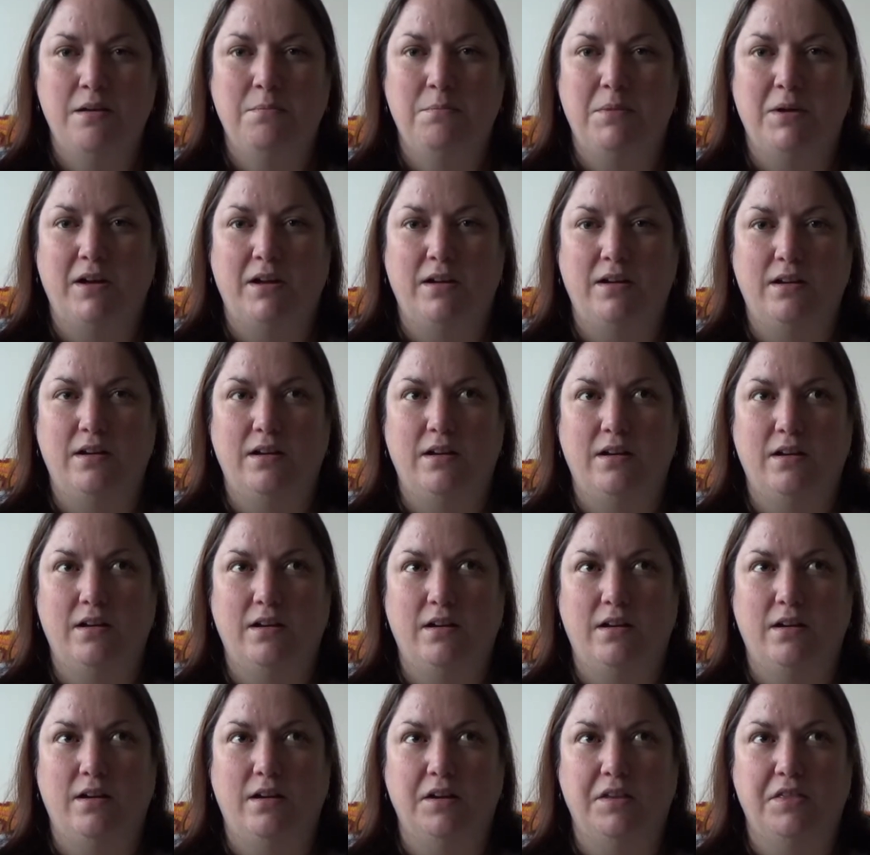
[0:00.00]
but
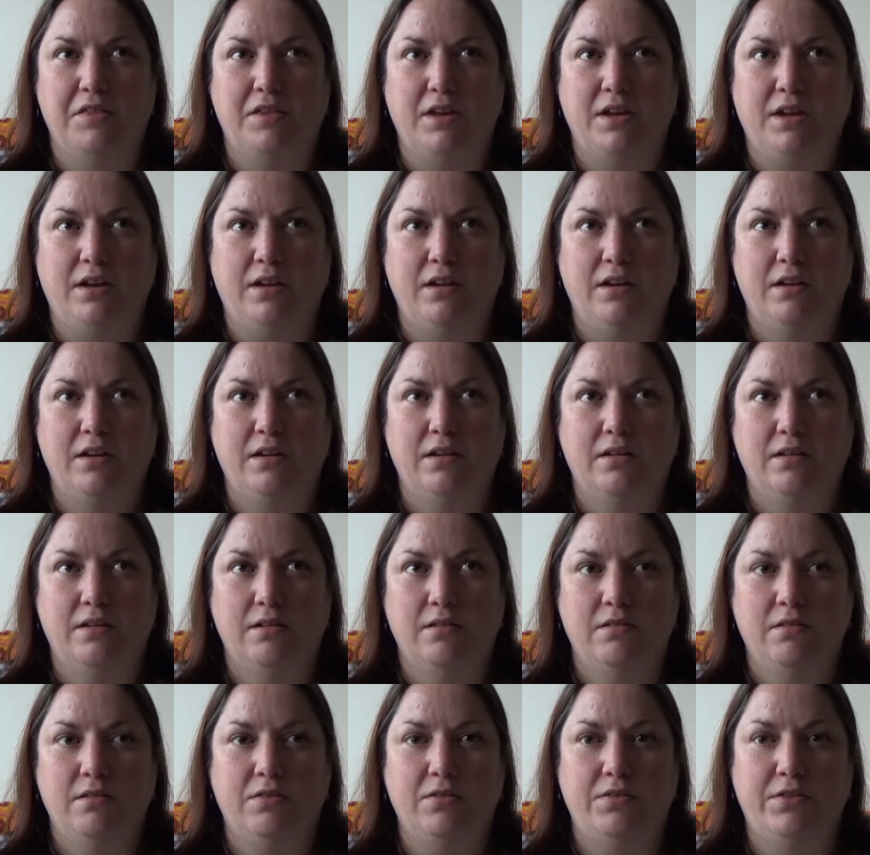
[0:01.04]
I think
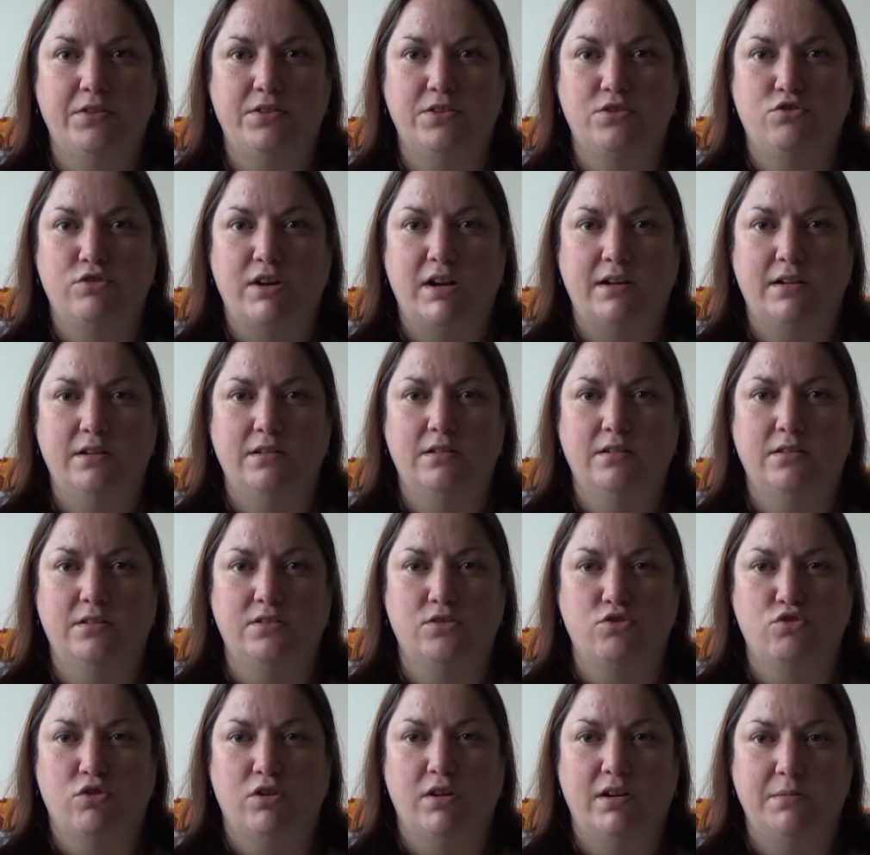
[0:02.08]
the
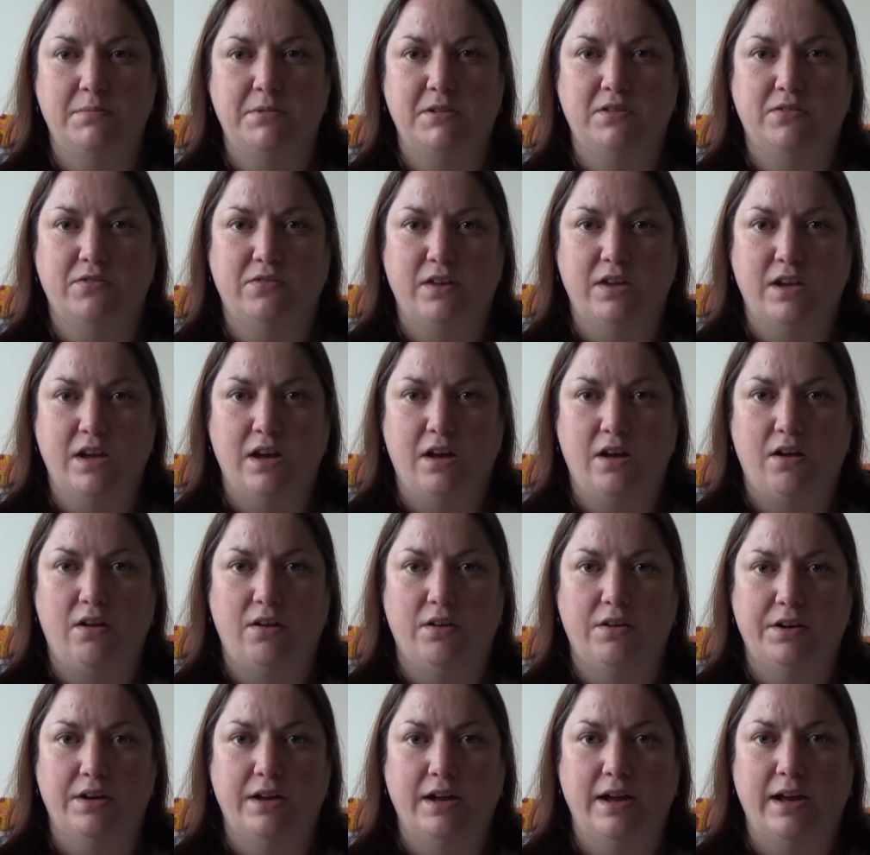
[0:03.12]
stripes of the
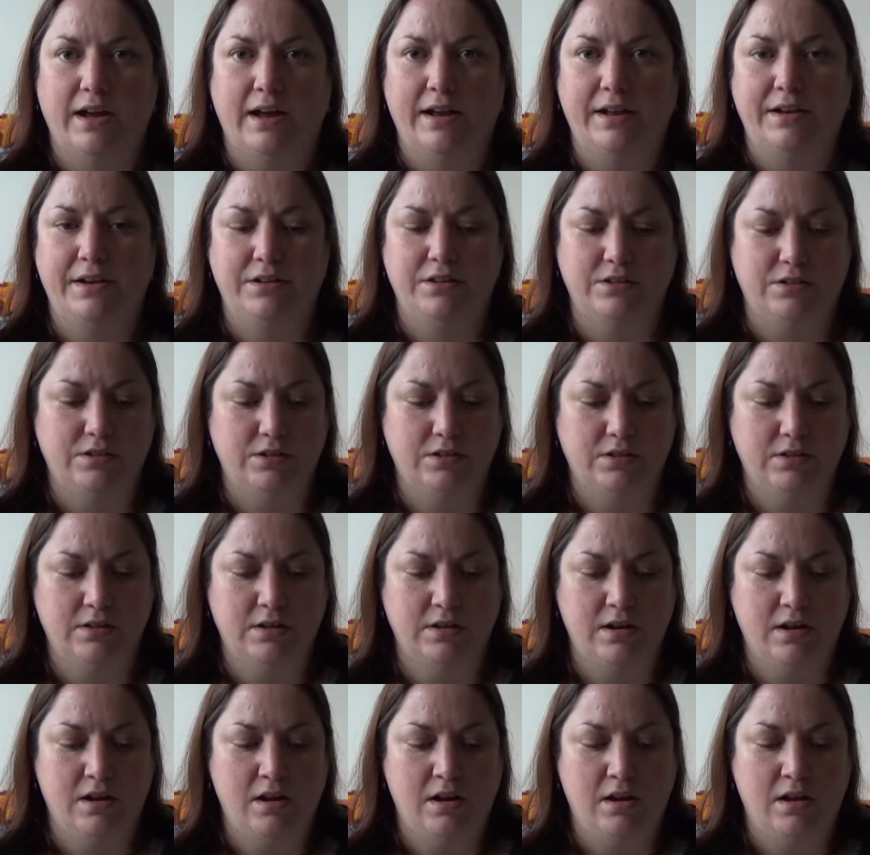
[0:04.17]
yarn and
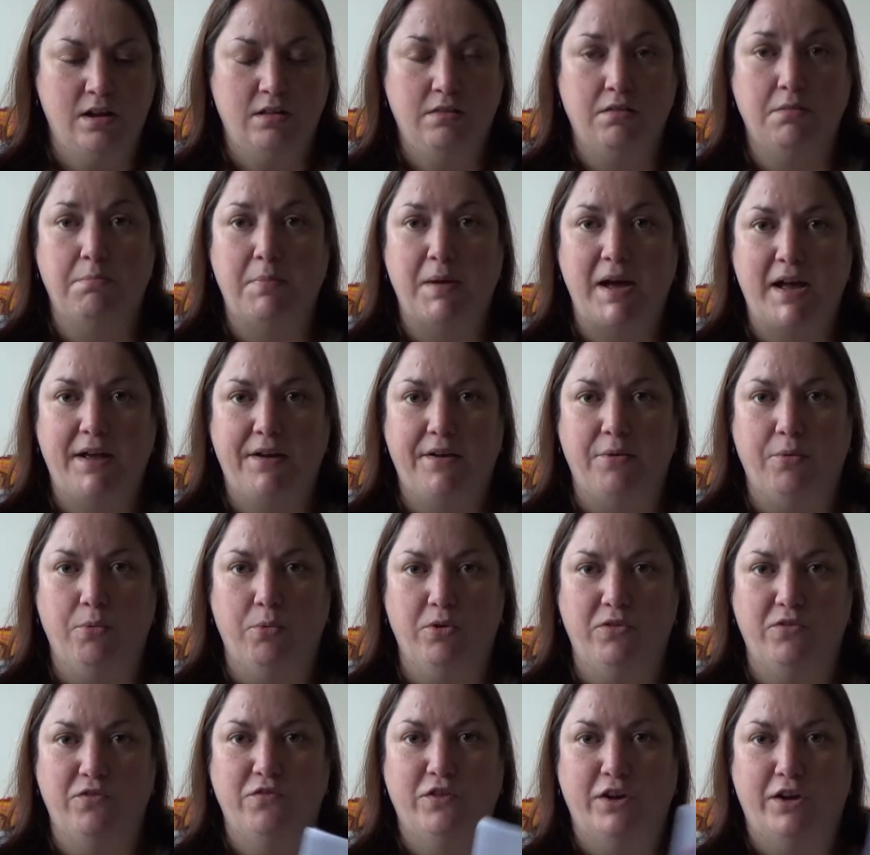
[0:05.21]
the pattern
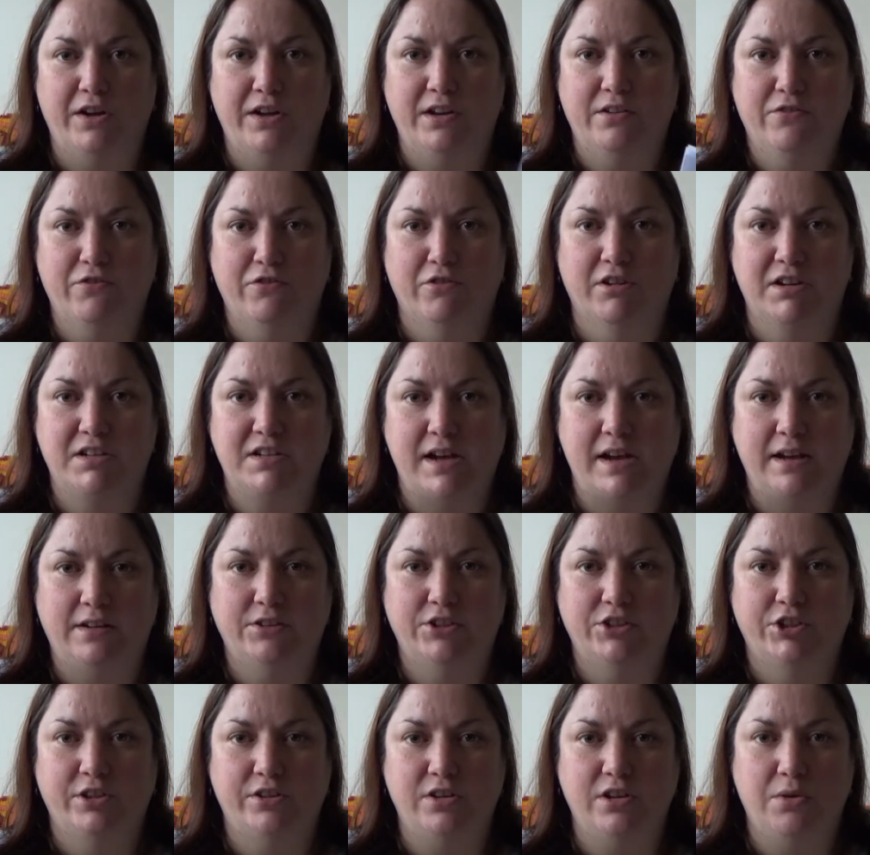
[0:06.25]
would fight for attention.